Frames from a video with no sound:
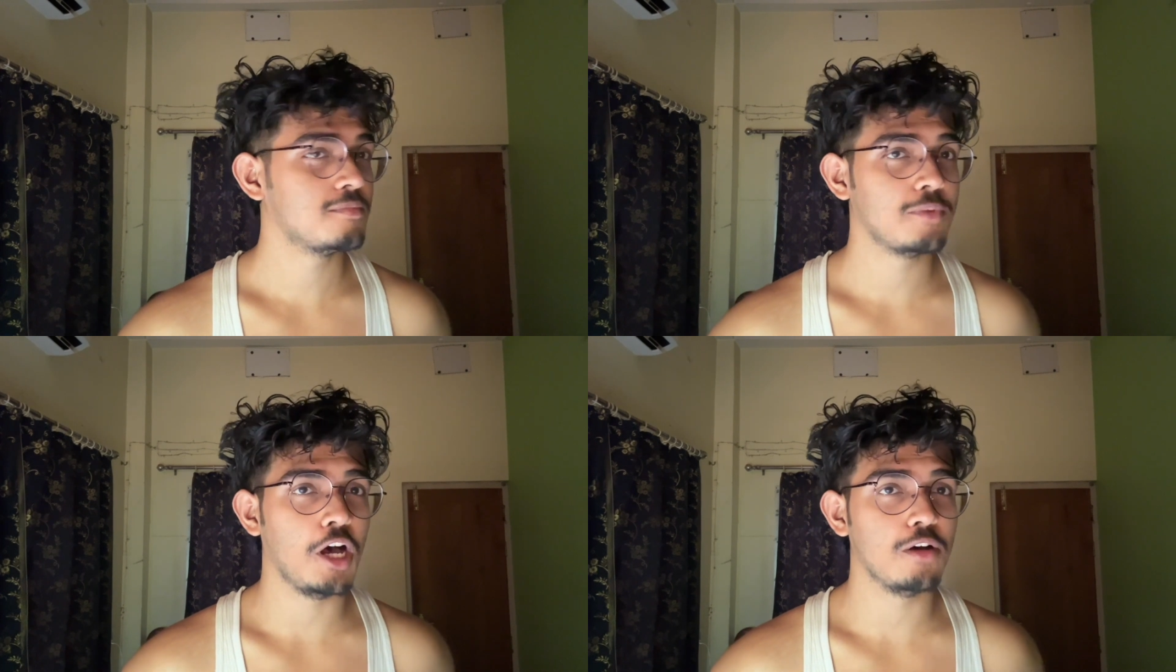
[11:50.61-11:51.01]

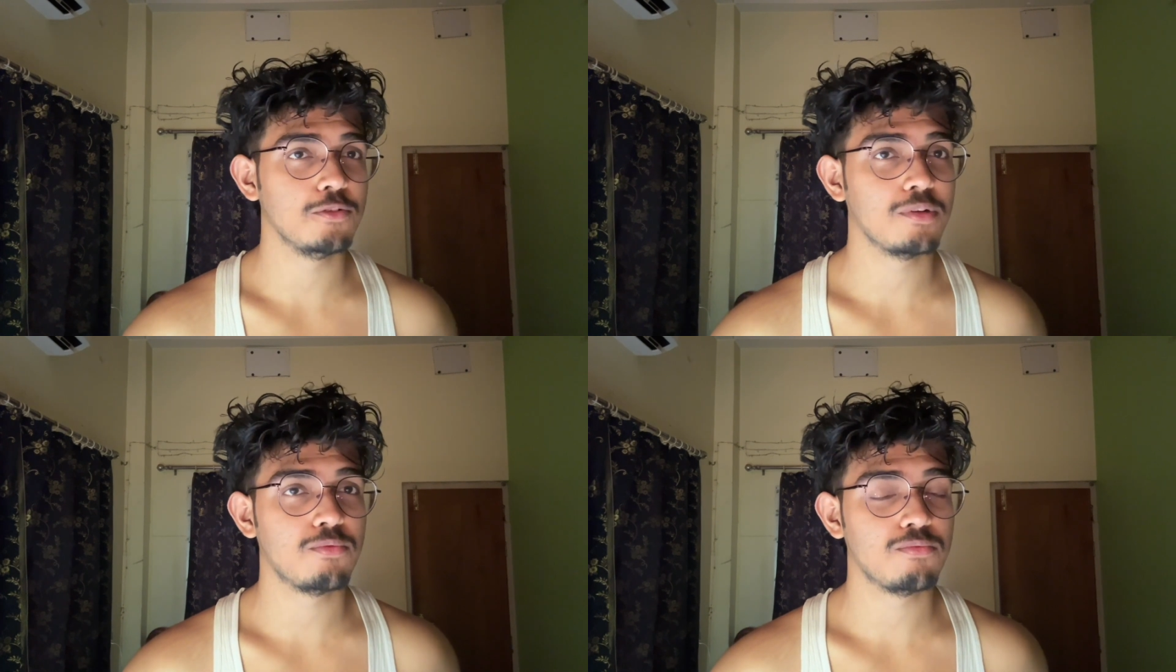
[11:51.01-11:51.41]
How do
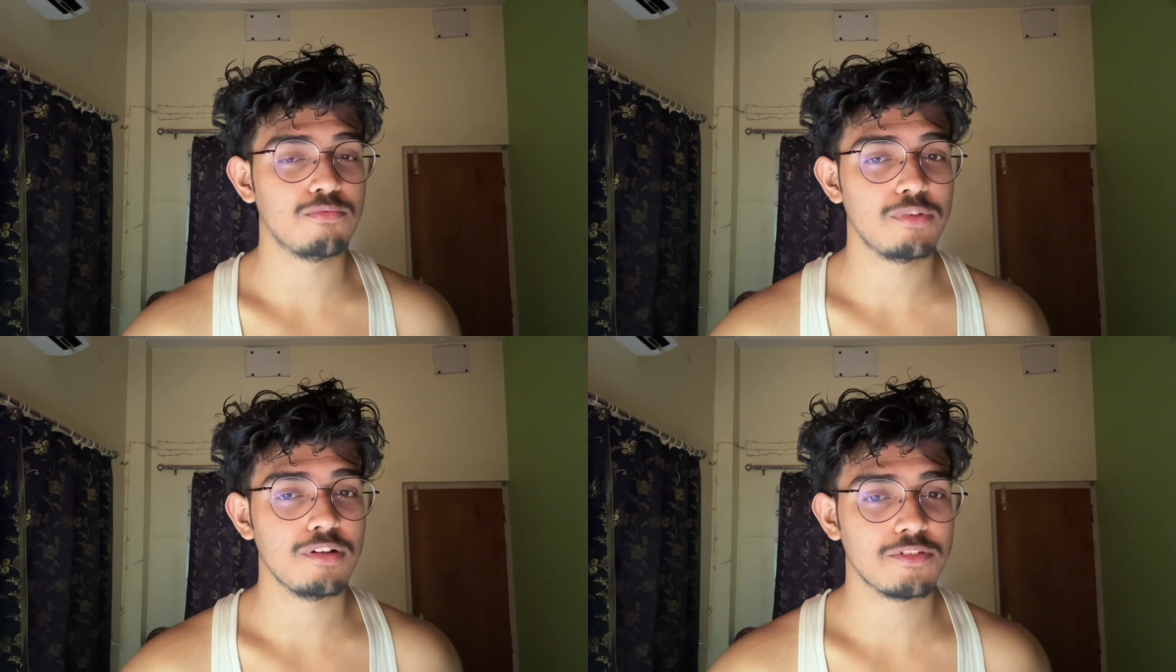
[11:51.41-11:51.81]
you get
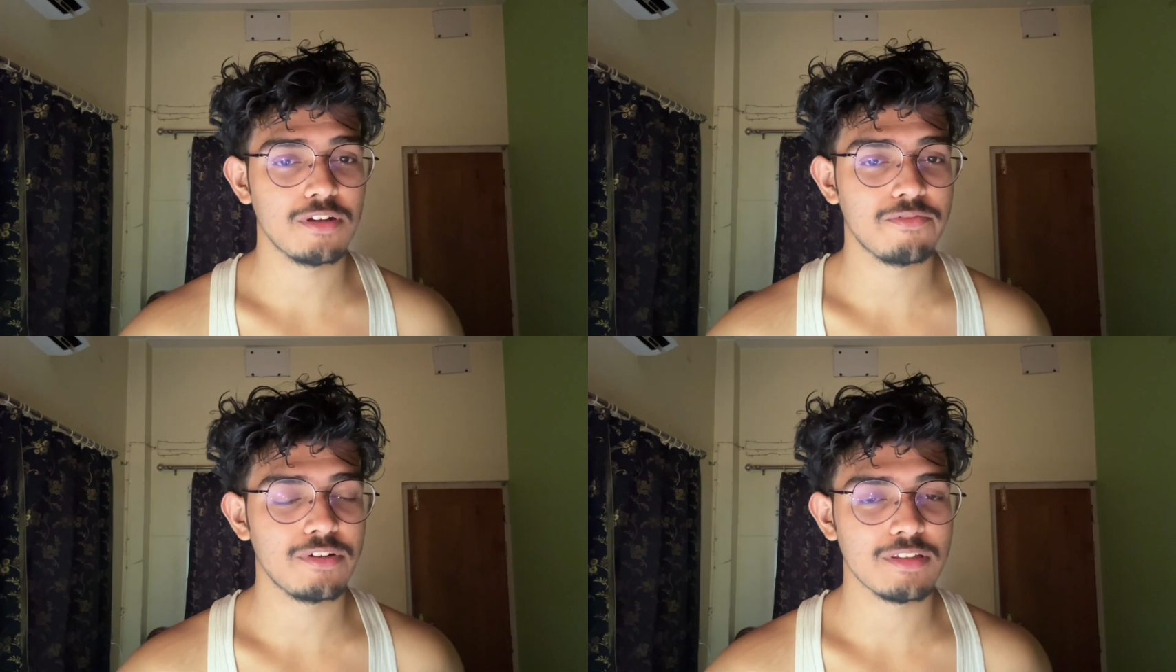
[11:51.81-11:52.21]
rid of
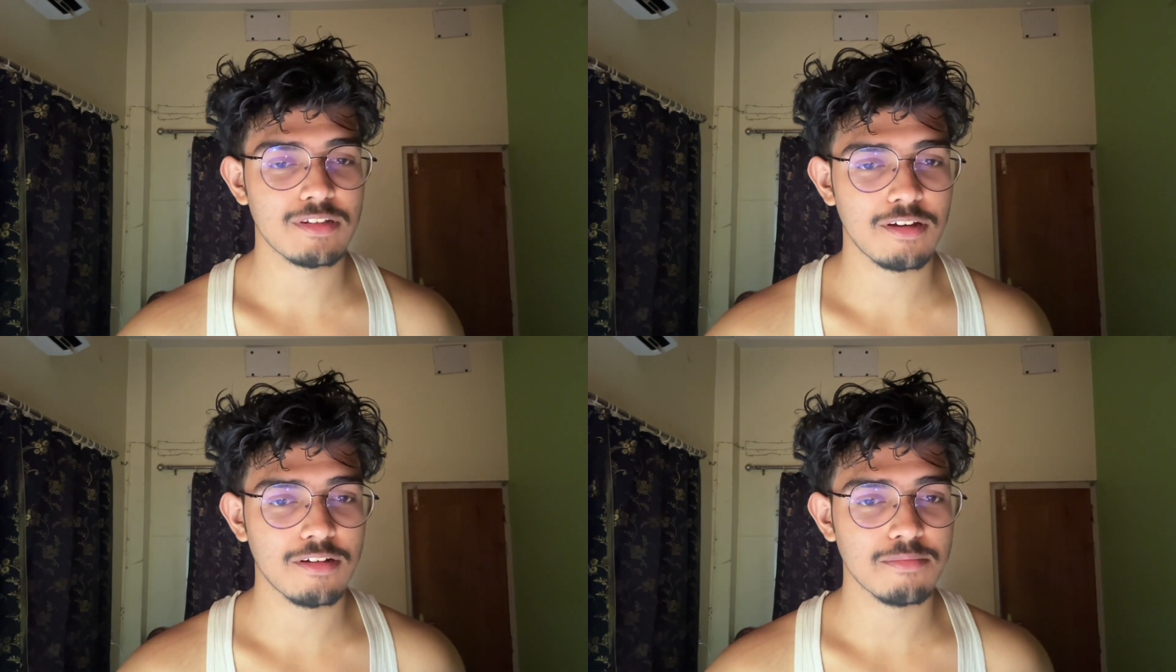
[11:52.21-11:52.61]
suffering that
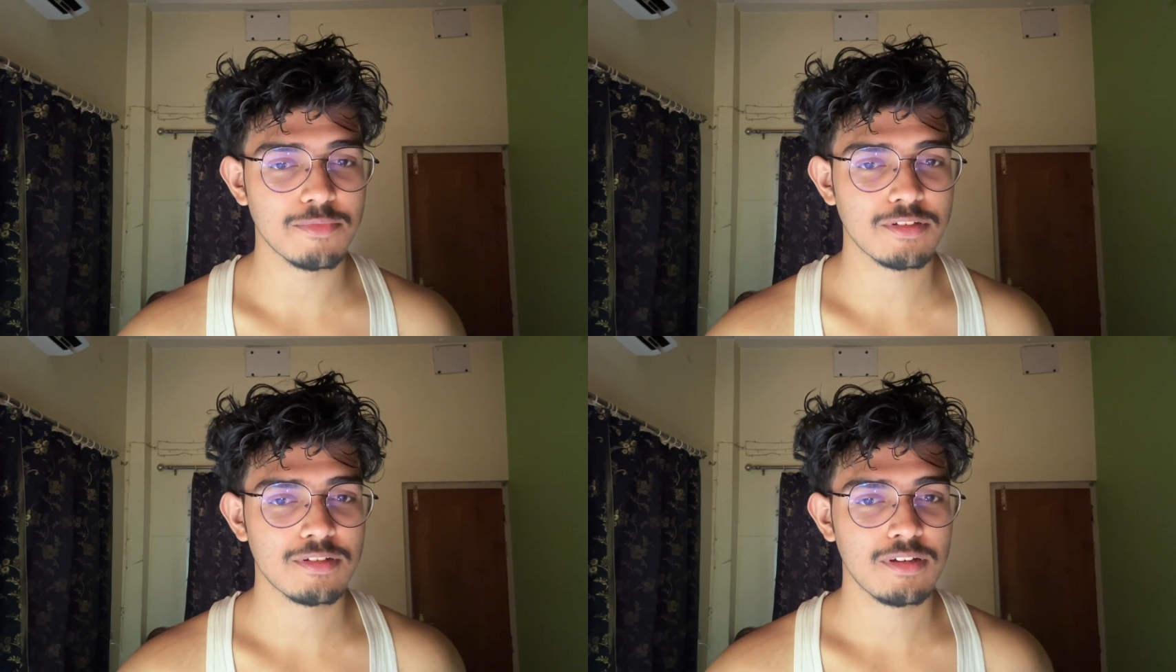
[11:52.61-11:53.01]

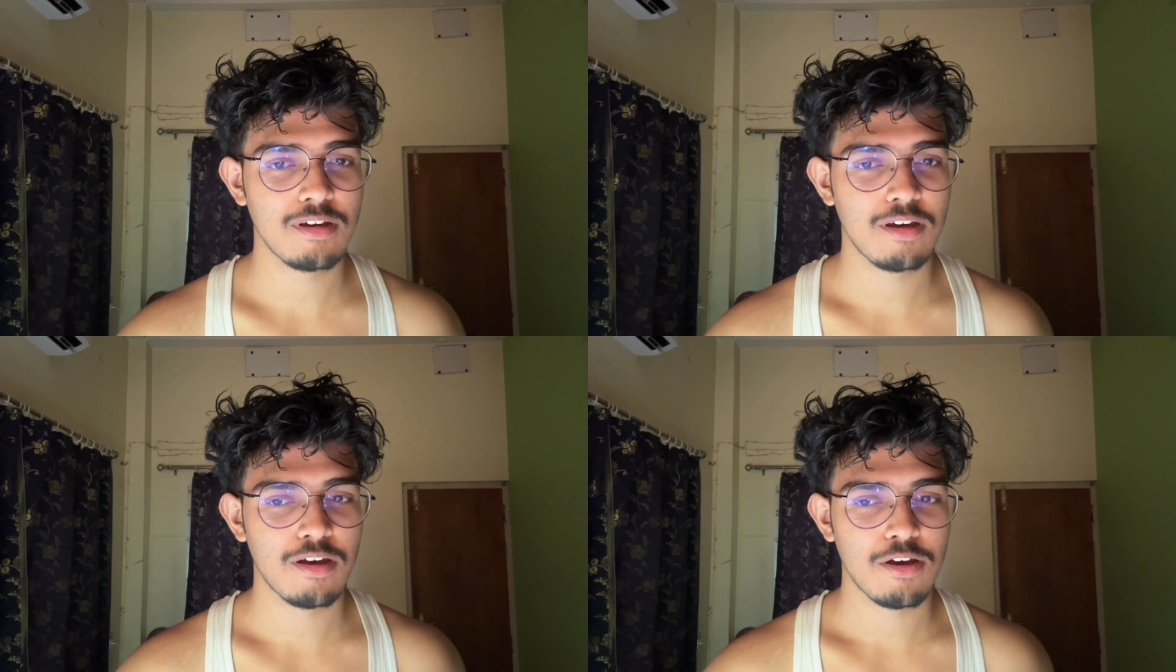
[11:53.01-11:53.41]
comes
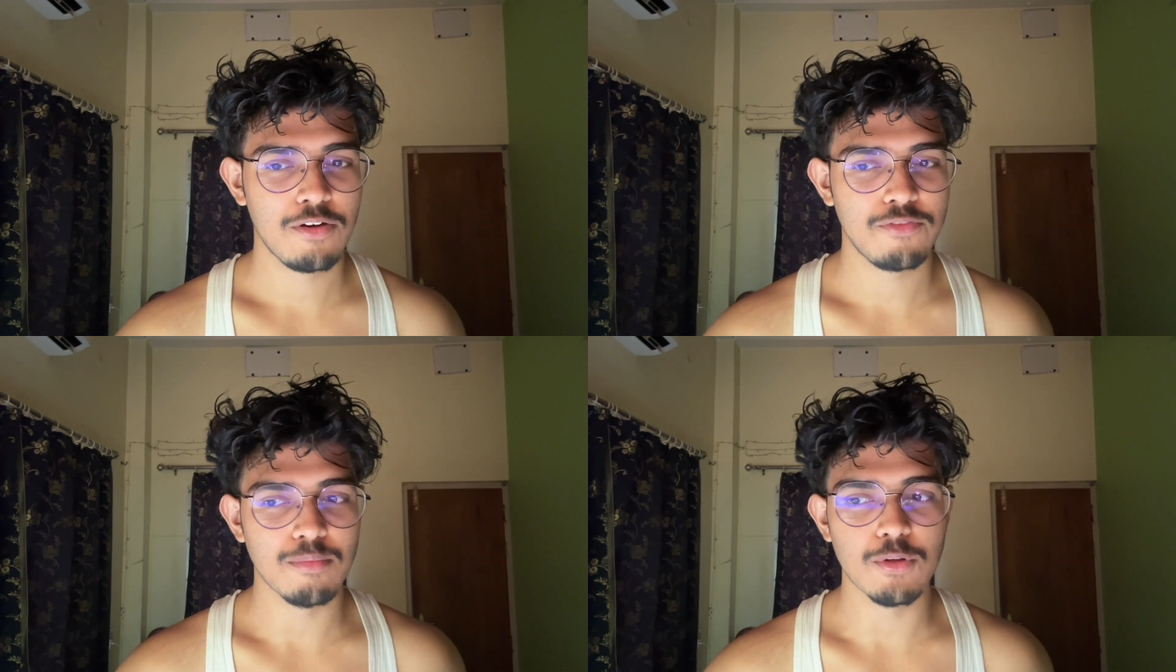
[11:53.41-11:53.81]

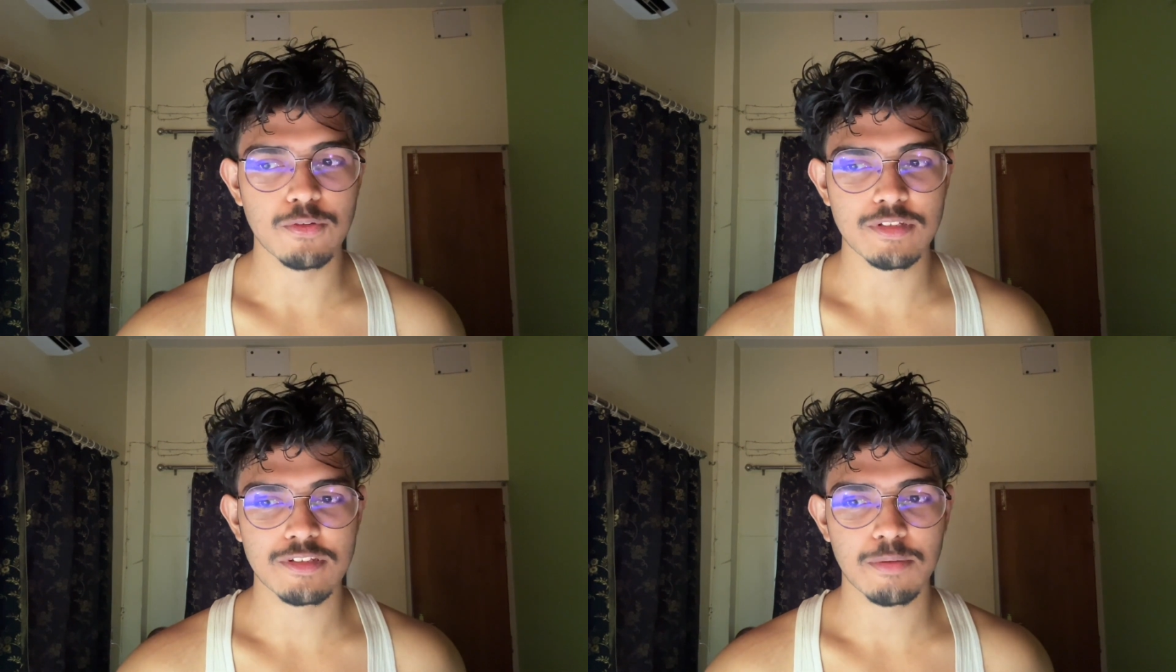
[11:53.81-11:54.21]
from
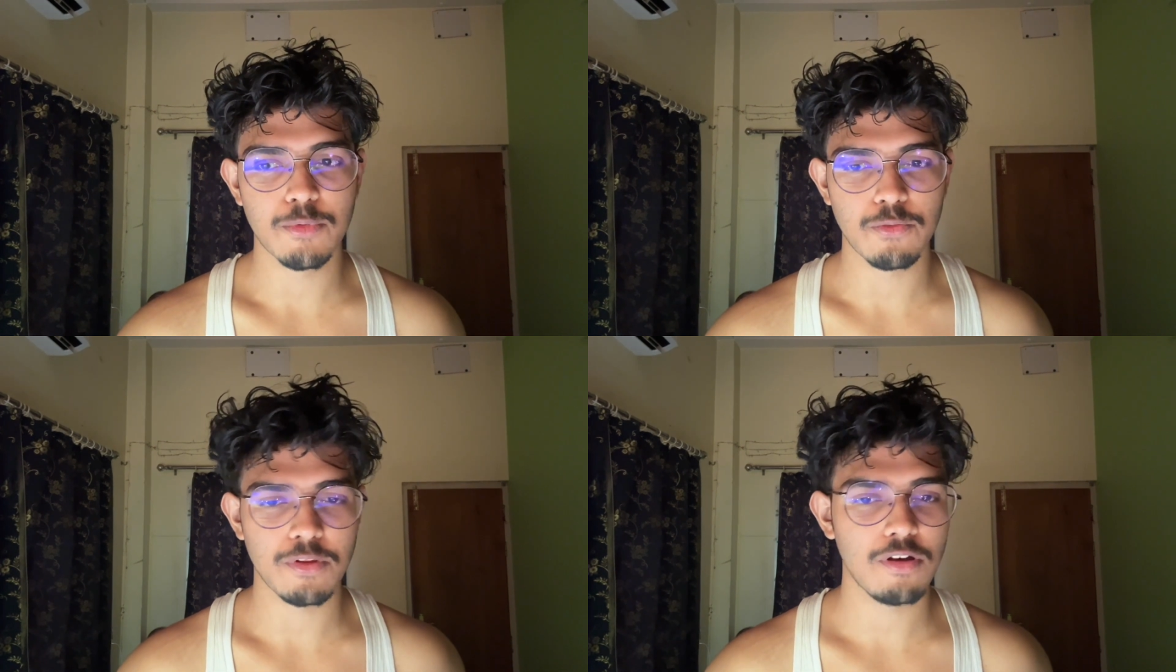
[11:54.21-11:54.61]
losing someone
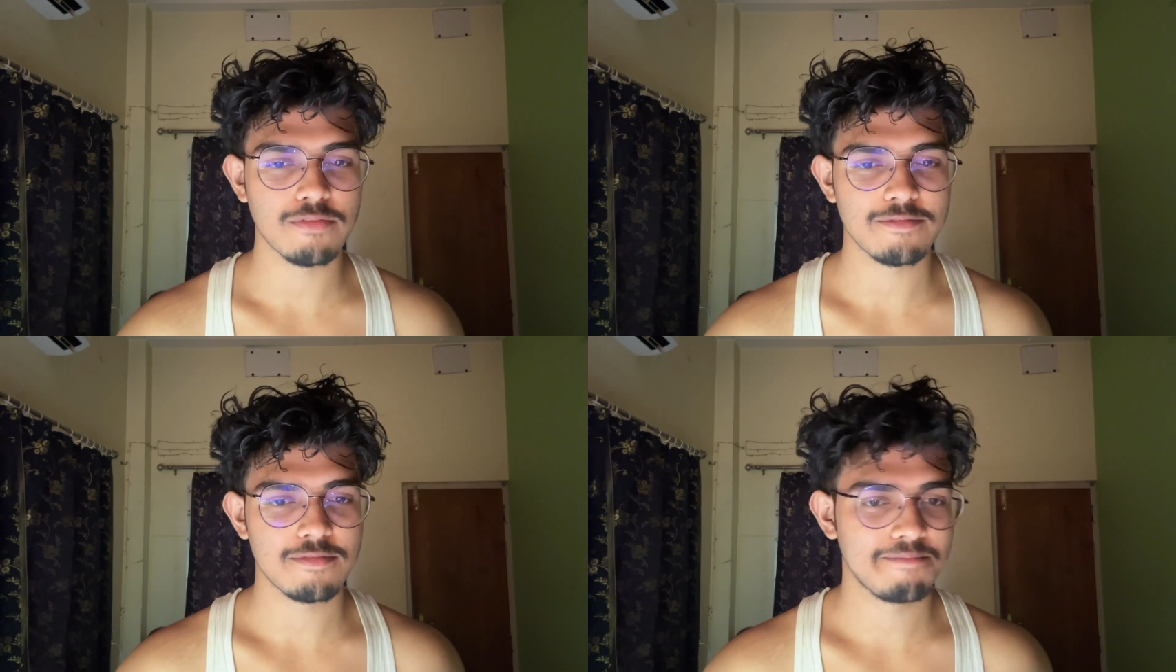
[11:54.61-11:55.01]
you
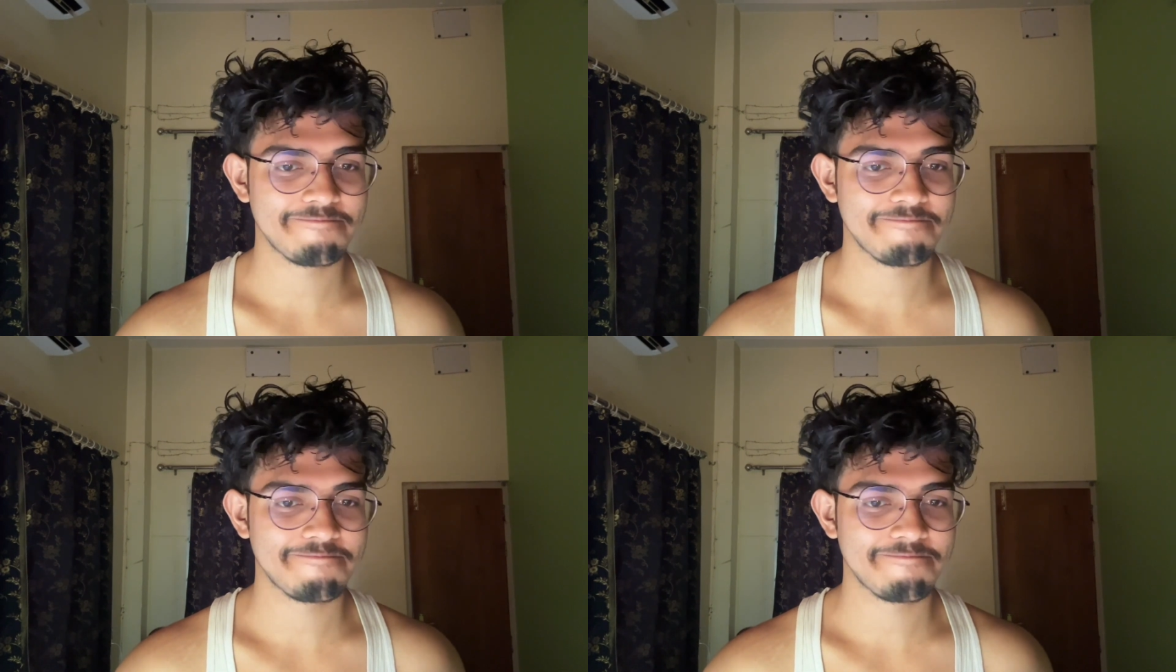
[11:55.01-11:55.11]
love?